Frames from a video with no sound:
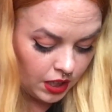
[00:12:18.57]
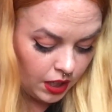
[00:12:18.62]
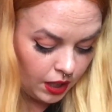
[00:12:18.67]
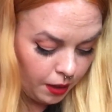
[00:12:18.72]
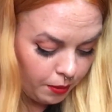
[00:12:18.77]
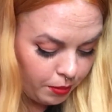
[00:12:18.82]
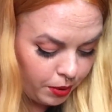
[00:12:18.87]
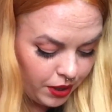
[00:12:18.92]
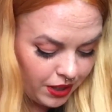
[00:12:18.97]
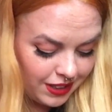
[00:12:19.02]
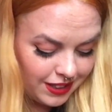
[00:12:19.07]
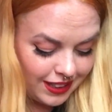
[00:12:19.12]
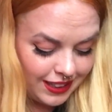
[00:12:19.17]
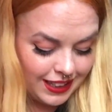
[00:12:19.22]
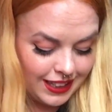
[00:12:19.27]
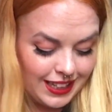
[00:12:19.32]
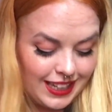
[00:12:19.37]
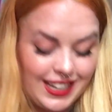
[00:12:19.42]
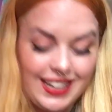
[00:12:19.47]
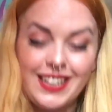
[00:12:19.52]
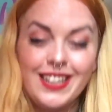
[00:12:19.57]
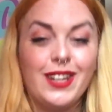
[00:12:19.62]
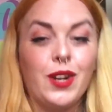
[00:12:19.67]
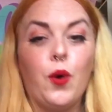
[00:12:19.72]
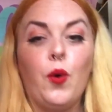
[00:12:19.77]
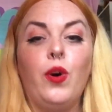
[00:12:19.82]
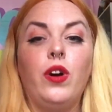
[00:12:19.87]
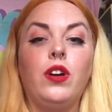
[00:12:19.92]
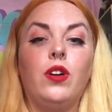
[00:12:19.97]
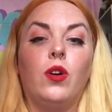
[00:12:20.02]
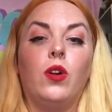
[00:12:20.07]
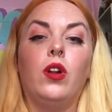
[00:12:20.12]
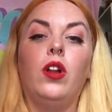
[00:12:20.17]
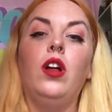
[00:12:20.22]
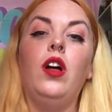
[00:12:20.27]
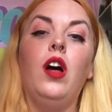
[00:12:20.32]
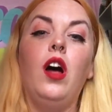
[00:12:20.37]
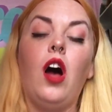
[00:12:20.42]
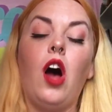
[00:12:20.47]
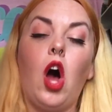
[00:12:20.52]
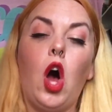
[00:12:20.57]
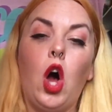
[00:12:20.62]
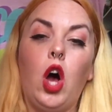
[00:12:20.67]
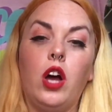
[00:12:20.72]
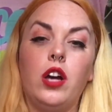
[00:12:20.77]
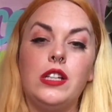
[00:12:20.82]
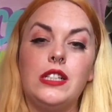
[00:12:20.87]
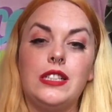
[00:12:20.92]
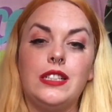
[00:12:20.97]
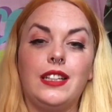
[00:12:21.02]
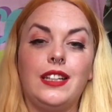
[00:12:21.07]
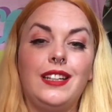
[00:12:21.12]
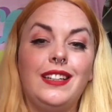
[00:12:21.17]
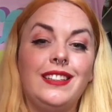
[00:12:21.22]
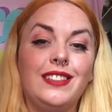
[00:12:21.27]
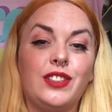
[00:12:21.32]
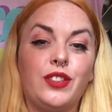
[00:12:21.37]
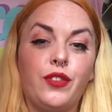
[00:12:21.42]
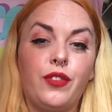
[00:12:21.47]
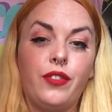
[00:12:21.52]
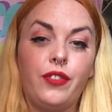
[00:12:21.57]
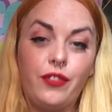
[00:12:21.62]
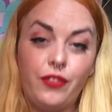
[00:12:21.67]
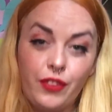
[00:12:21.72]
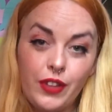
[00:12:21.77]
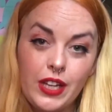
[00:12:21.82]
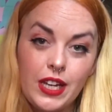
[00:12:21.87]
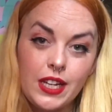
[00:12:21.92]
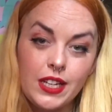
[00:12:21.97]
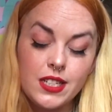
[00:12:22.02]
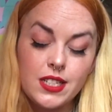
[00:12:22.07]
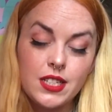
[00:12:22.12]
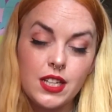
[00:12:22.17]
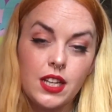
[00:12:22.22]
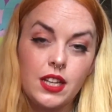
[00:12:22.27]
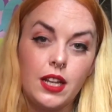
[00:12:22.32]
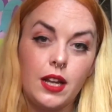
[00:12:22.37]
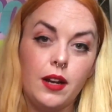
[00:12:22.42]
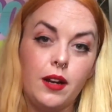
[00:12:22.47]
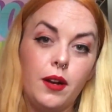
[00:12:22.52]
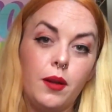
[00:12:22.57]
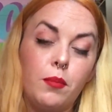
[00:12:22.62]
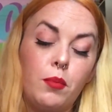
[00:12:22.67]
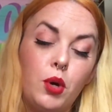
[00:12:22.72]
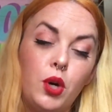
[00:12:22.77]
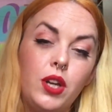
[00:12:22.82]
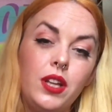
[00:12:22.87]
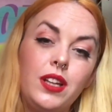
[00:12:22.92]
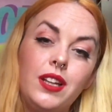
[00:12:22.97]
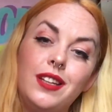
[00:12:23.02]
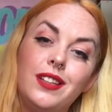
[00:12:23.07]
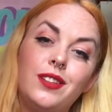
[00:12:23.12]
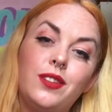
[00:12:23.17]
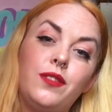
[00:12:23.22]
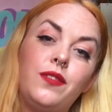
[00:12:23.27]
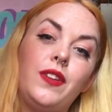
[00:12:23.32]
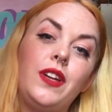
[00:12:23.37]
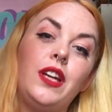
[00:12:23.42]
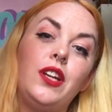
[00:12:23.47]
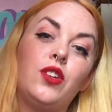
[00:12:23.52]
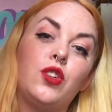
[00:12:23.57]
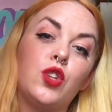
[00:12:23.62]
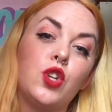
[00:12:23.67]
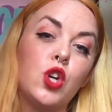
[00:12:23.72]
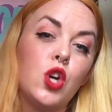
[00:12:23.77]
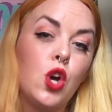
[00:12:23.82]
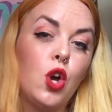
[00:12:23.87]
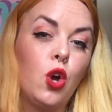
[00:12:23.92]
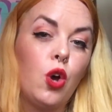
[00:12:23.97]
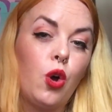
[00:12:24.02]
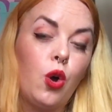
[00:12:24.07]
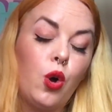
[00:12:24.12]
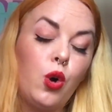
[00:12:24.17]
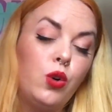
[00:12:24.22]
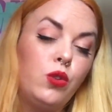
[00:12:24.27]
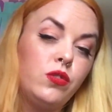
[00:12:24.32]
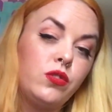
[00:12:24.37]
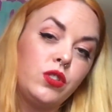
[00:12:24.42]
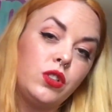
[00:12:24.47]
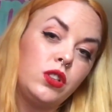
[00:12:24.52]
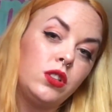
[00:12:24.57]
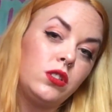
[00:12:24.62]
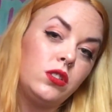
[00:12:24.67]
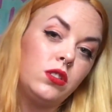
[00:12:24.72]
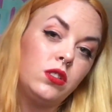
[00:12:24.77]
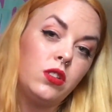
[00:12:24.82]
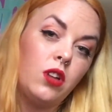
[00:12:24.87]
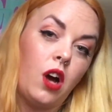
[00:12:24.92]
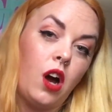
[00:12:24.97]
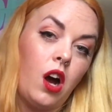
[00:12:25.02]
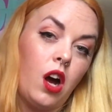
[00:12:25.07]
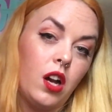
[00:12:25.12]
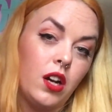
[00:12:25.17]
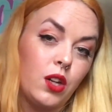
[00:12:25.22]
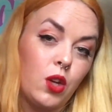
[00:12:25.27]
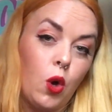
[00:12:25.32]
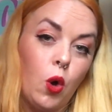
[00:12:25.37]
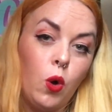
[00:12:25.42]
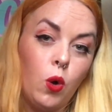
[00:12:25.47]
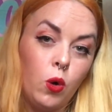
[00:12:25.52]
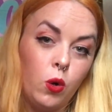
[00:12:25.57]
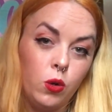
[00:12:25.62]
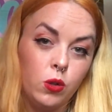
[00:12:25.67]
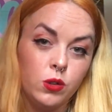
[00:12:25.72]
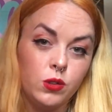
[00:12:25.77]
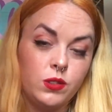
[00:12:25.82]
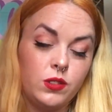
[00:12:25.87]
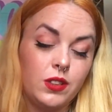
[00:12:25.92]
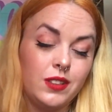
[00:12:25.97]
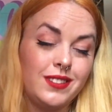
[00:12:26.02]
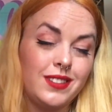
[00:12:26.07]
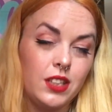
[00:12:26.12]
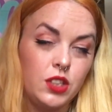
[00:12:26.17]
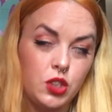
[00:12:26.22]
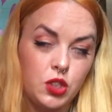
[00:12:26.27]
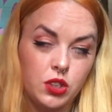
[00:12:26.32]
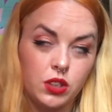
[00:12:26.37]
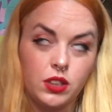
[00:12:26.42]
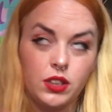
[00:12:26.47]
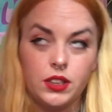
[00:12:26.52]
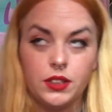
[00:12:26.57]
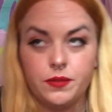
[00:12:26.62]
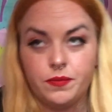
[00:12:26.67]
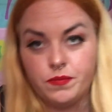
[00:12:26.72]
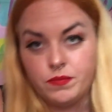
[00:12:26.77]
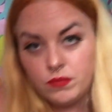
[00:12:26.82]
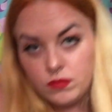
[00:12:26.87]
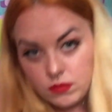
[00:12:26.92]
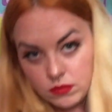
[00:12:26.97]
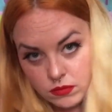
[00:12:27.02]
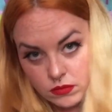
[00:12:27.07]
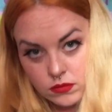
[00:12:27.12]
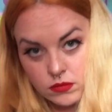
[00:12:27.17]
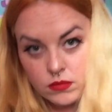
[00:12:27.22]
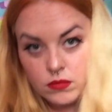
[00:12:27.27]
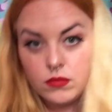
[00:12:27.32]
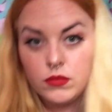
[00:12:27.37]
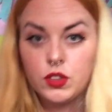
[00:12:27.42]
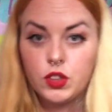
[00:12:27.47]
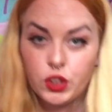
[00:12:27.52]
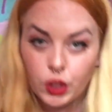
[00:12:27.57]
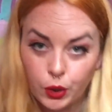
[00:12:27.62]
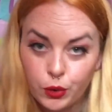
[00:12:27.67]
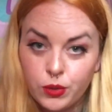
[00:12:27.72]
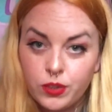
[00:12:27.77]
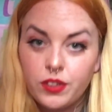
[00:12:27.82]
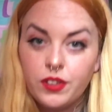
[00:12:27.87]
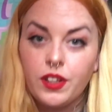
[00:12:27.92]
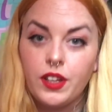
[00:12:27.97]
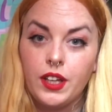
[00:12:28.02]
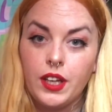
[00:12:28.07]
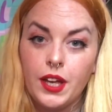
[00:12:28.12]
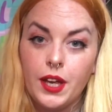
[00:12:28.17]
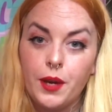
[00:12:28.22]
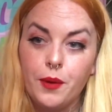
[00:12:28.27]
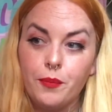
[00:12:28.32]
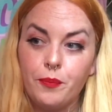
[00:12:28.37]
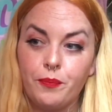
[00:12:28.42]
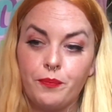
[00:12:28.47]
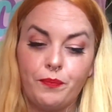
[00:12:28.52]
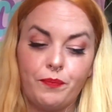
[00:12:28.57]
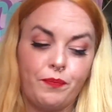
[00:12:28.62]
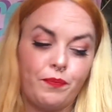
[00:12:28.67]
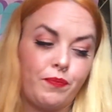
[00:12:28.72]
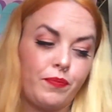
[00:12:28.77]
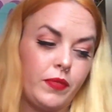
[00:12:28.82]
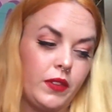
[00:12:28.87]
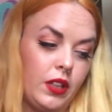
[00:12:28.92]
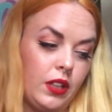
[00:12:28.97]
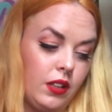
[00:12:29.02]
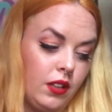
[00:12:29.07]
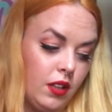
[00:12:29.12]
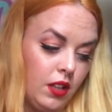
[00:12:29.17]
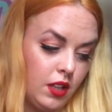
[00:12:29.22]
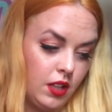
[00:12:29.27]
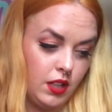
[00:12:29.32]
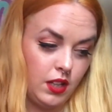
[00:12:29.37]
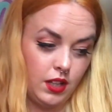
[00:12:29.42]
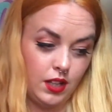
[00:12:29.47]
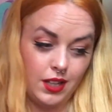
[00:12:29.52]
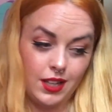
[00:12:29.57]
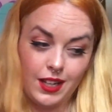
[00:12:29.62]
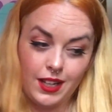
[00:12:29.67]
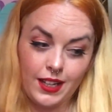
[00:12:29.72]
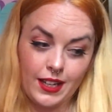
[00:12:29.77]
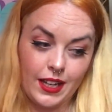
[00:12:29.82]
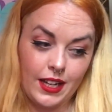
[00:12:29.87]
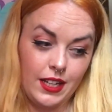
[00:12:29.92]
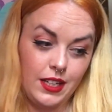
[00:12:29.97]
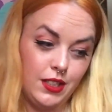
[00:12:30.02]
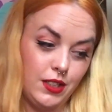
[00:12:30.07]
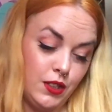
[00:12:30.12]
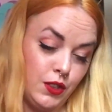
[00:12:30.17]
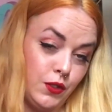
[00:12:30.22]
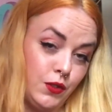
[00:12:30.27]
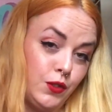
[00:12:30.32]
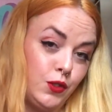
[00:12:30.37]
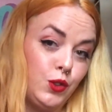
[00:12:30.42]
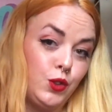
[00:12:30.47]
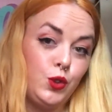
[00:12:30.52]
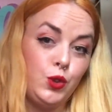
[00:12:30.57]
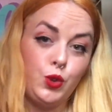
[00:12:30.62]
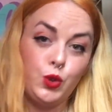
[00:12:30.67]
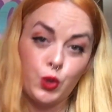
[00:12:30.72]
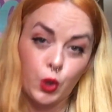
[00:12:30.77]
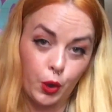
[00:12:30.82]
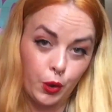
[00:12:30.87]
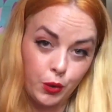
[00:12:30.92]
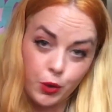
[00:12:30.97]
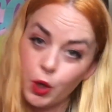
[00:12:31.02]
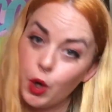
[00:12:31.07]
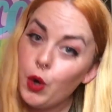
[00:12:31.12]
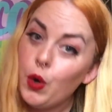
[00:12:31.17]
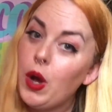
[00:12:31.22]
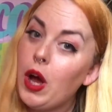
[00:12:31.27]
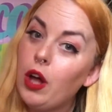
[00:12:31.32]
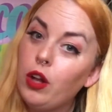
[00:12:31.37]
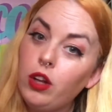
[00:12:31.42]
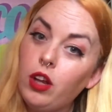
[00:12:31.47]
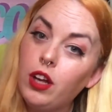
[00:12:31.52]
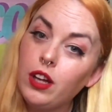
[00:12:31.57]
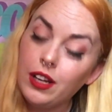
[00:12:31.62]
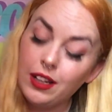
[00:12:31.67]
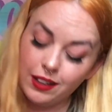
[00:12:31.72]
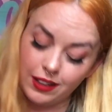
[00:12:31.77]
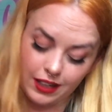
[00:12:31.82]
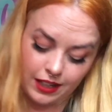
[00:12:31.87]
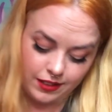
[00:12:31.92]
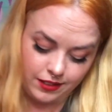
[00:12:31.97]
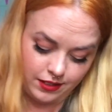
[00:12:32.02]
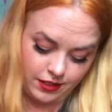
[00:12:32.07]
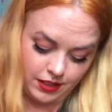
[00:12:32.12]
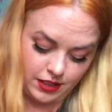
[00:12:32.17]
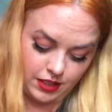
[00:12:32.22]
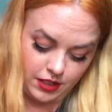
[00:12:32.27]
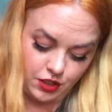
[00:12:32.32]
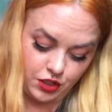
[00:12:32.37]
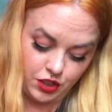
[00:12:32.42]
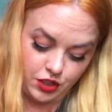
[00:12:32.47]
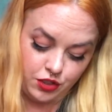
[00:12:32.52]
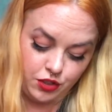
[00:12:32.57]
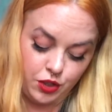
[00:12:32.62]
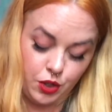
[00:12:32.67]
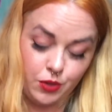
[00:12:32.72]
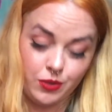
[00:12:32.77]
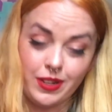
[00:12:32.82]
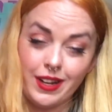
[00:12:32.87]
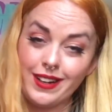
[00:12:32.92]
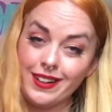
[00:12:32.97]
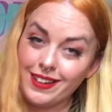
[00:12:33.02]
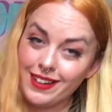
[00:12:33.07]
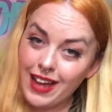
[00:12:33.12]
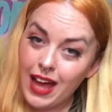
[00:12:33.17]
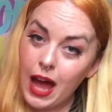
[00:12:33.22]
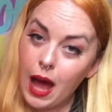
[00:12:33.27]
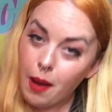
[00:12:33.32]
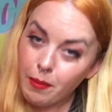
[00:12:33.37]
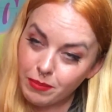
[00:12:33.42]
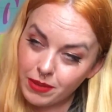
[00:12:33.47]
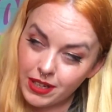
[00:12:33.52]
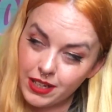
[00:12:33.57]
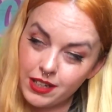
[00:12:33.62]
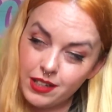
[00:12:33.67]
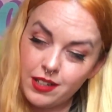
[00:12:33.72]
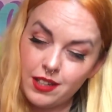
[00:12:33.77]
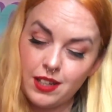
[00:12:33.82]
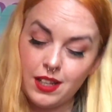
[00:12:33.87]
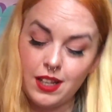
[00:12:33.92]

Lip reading: putting like heated oil on his feet and then putting his feet over hot coals, essentially toasting him. Again, don't know how long it lasted, just know that it happened.